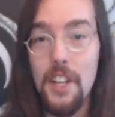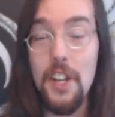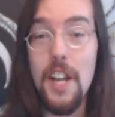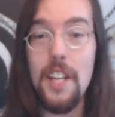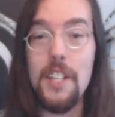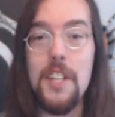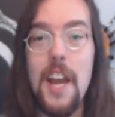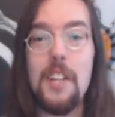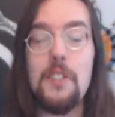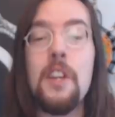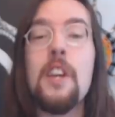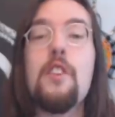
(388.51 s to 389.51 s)
You're not going to
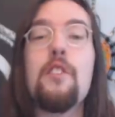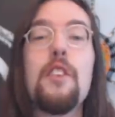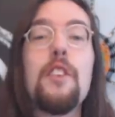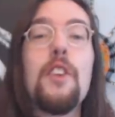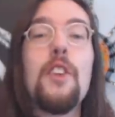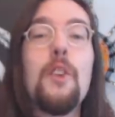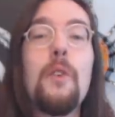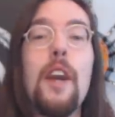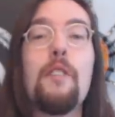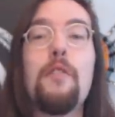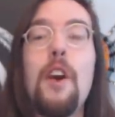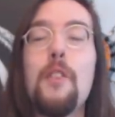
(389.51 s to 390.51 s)
tax it. You think they're going to
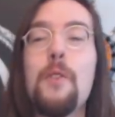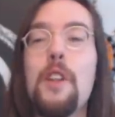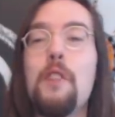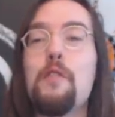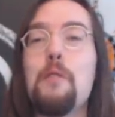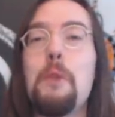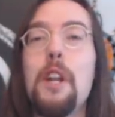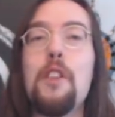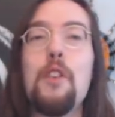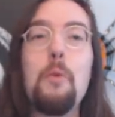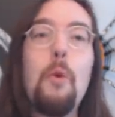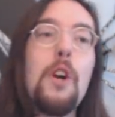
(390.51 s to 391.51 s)
grandfather it in for
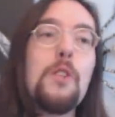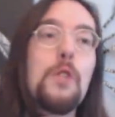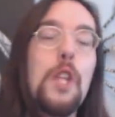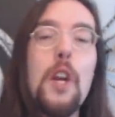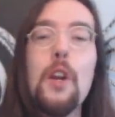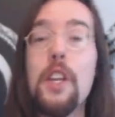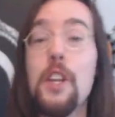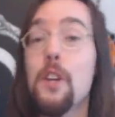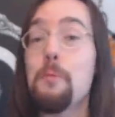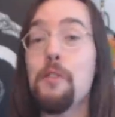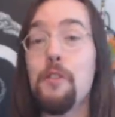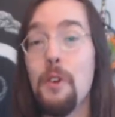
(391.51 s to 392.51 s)
money that was there a
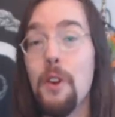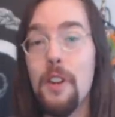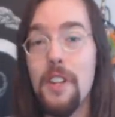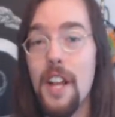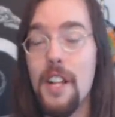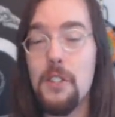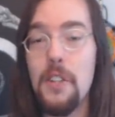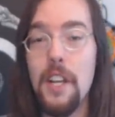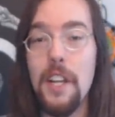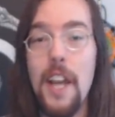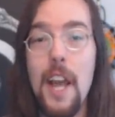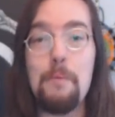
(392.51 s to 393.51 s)
year before? No, it's
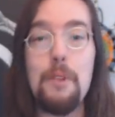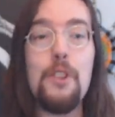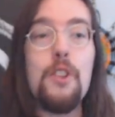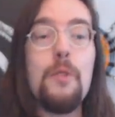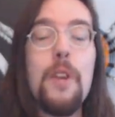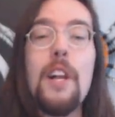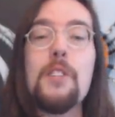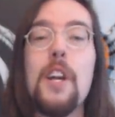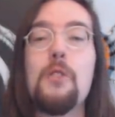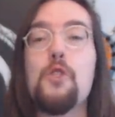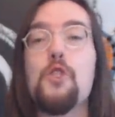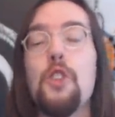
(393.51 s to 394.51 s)
not going to happen. You realize
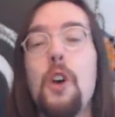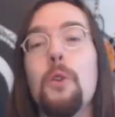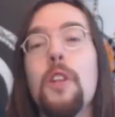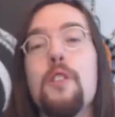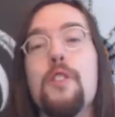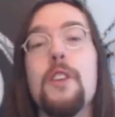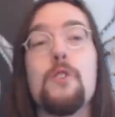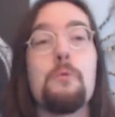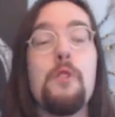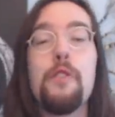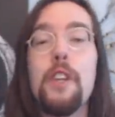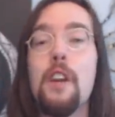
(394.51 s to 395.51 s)
how slowly things
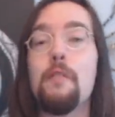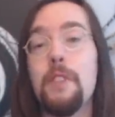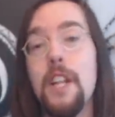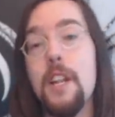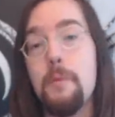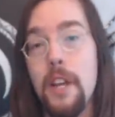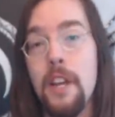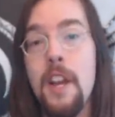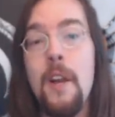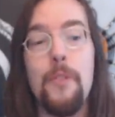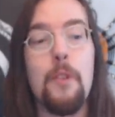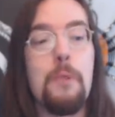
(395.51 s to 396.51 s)
move in government anyway.
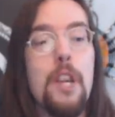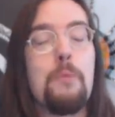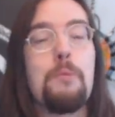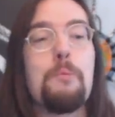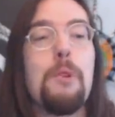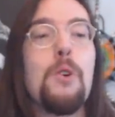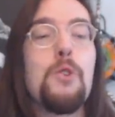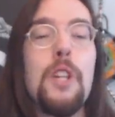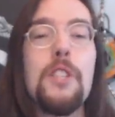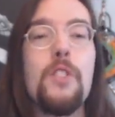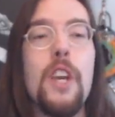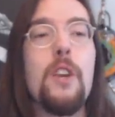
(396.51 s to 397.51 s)
The mere
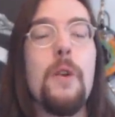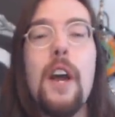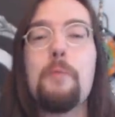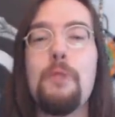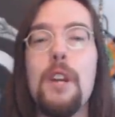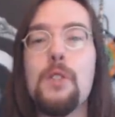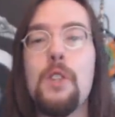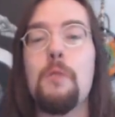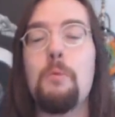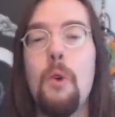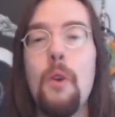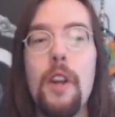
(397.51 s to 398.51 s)
proposal. Let's say you had
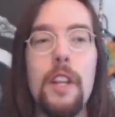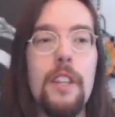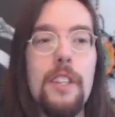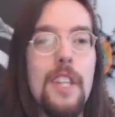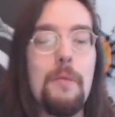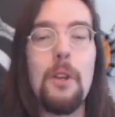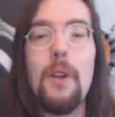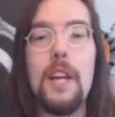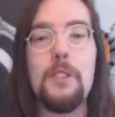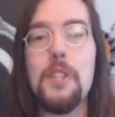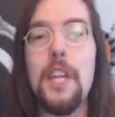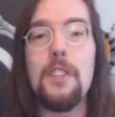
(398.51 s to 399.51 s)
President Warren and the
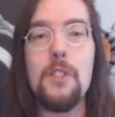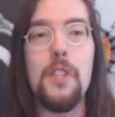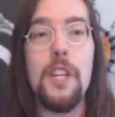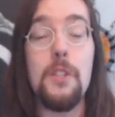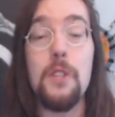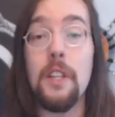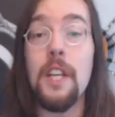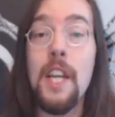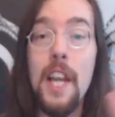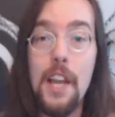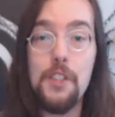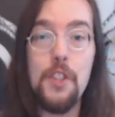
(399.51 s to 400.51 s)
Democrats take the center zone,
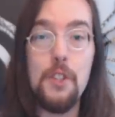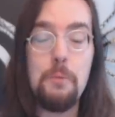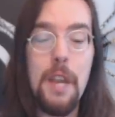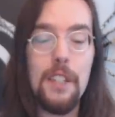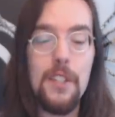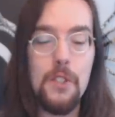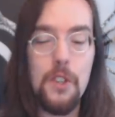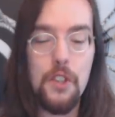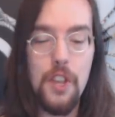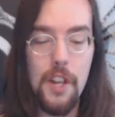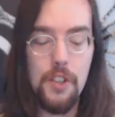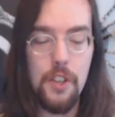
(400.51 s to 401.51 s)
and she's made this
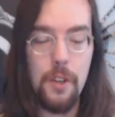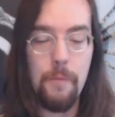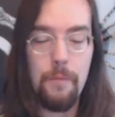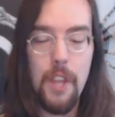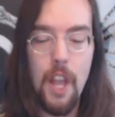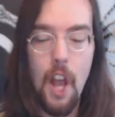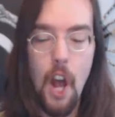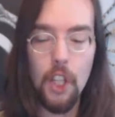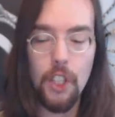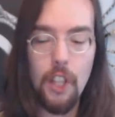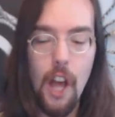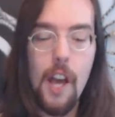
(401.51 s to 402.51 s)
suggestion.
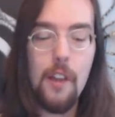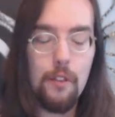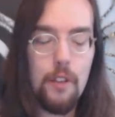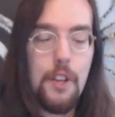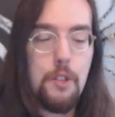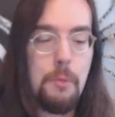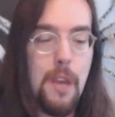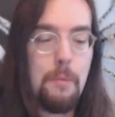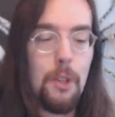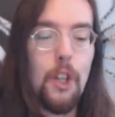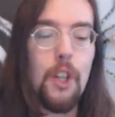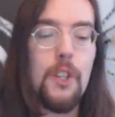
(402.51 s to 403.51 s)
A lot of rich
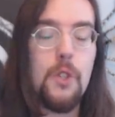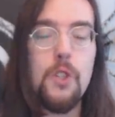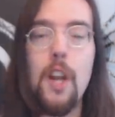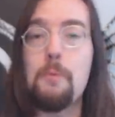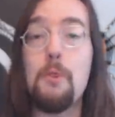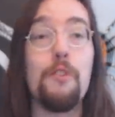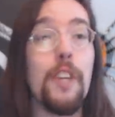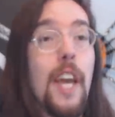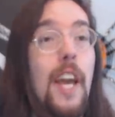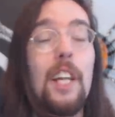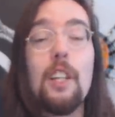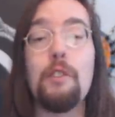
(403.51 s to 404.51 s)
people are going to start moving
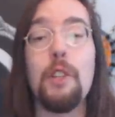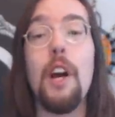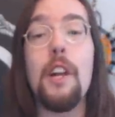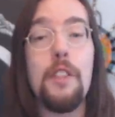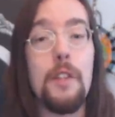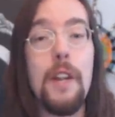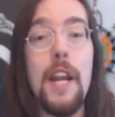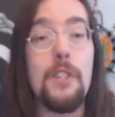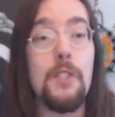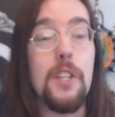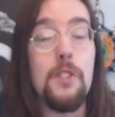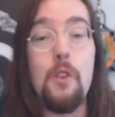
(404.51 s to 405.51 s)
a hell of a lot of their
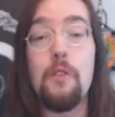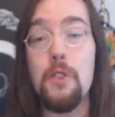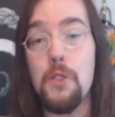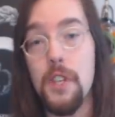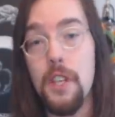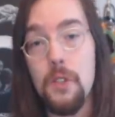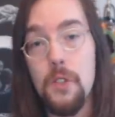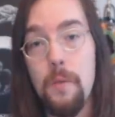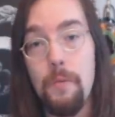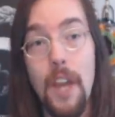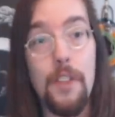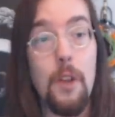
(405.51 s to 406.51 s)
assets overseas,
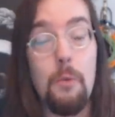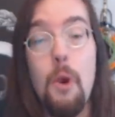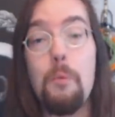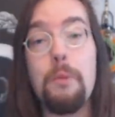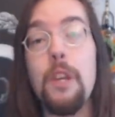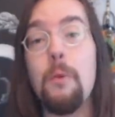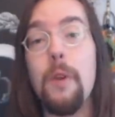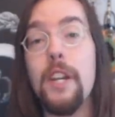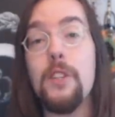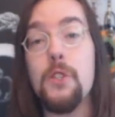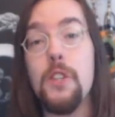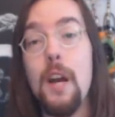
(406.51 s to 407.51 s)
and there won't be a
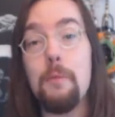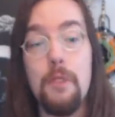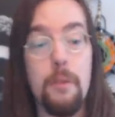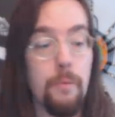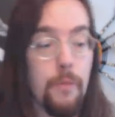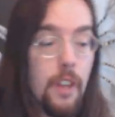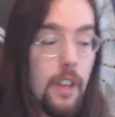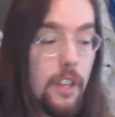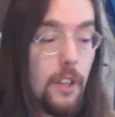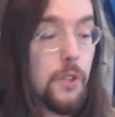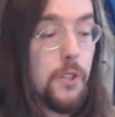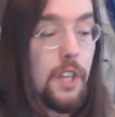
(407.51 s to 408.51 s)
way to stop them.
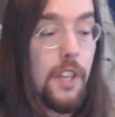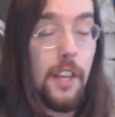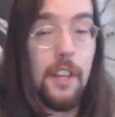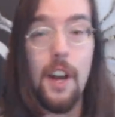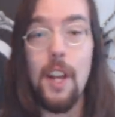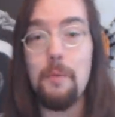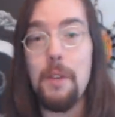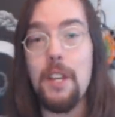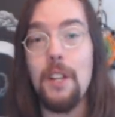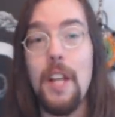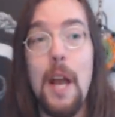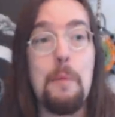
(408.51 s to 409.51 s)
You'll see the economy
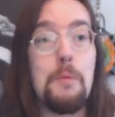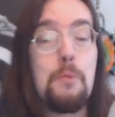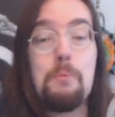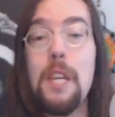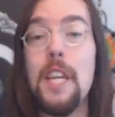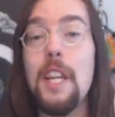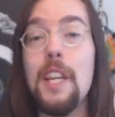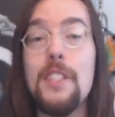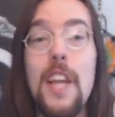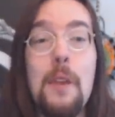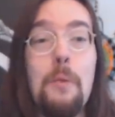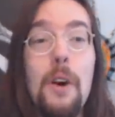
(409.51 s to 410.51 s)
collapse
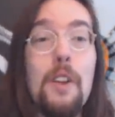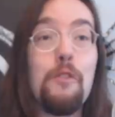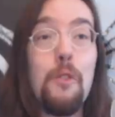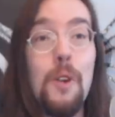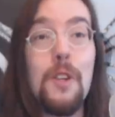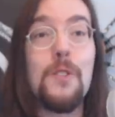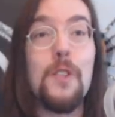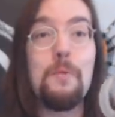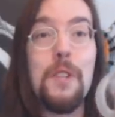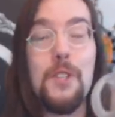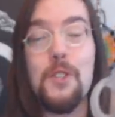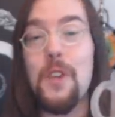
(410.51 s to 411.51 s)
beginning day one of Warren's
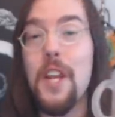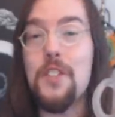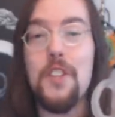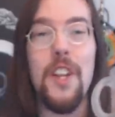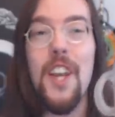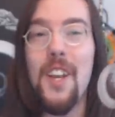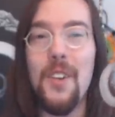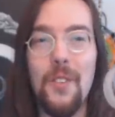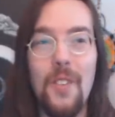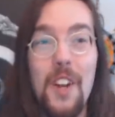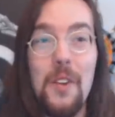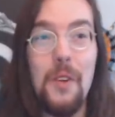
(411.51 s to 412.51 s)
administration.
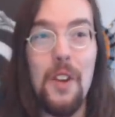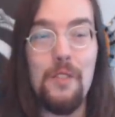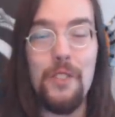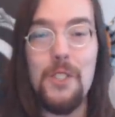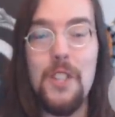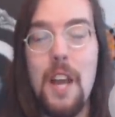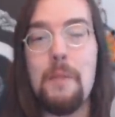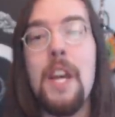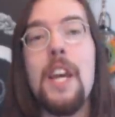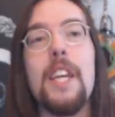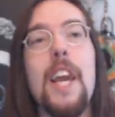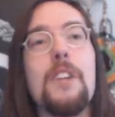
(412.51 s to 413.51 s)
What a wonderful time.
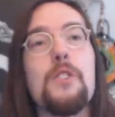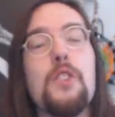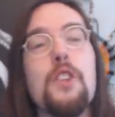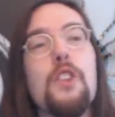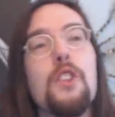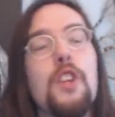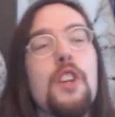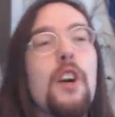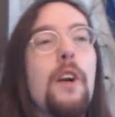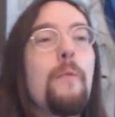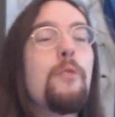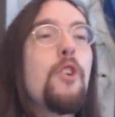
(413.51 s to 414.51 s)
Yes, the, the
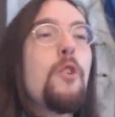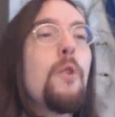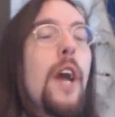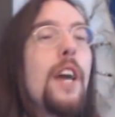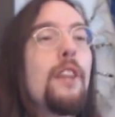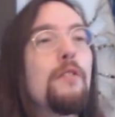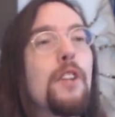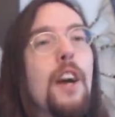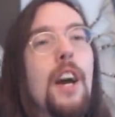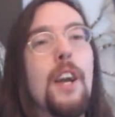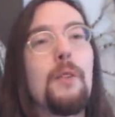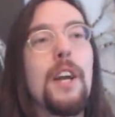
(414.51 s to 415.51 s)
uh, new head of the
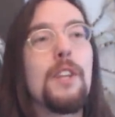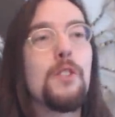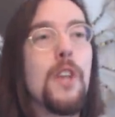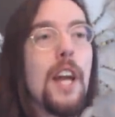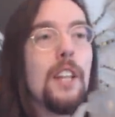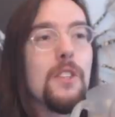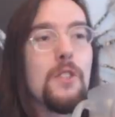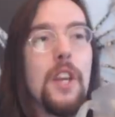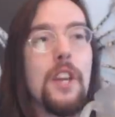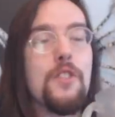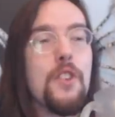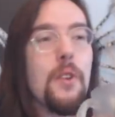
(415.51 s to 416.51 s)
IRS,
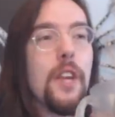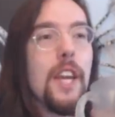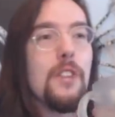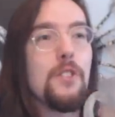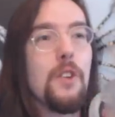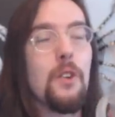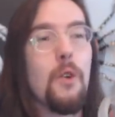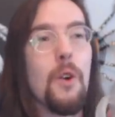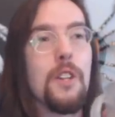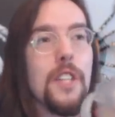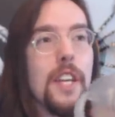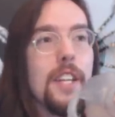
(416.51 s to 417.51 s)
Alexandria Ocasio
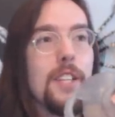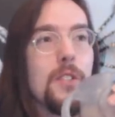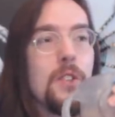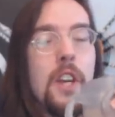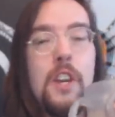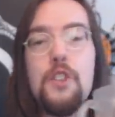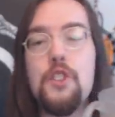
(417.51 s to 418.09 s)
Cortez.